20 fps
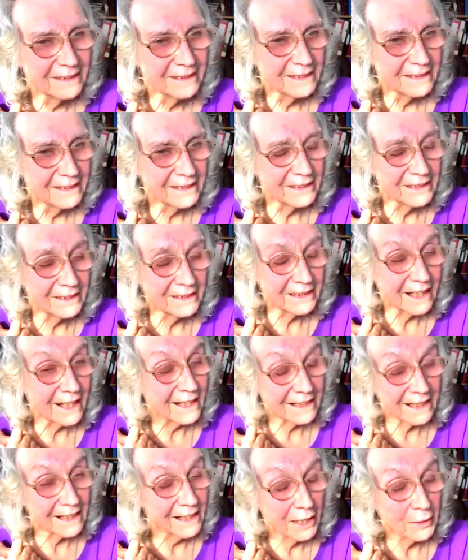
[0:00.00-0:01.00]

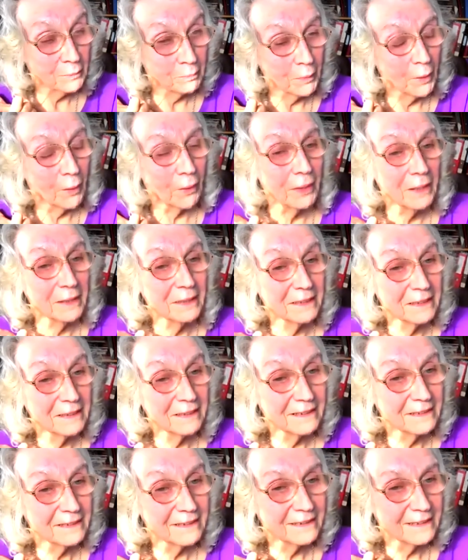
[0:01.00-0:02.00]
There's a little more.
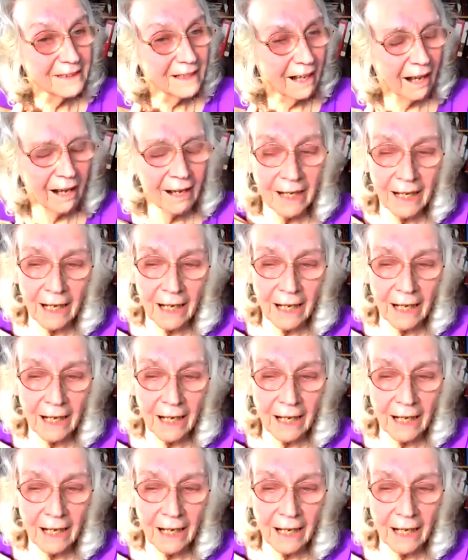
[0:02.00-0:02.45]
I